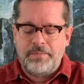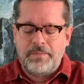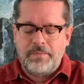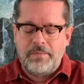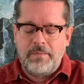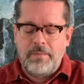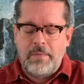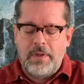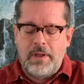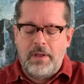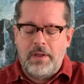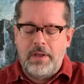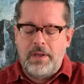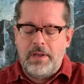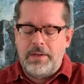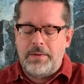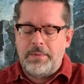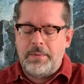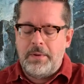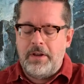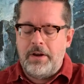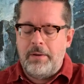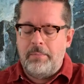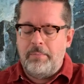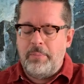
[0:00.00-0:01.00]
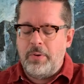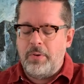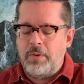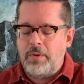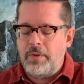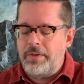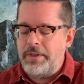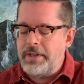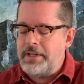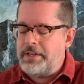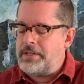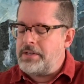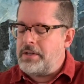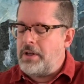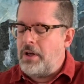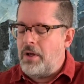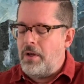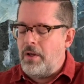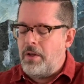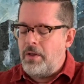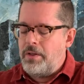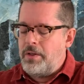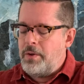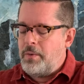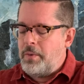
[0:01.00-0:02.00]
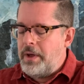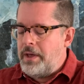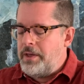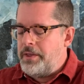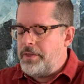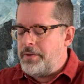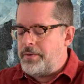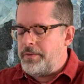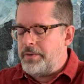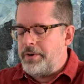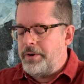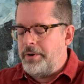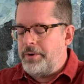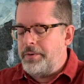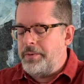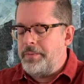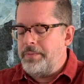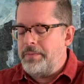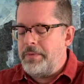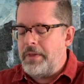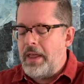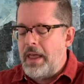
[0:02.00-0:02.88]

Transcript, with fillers: So I'm gonna pull this all the way through.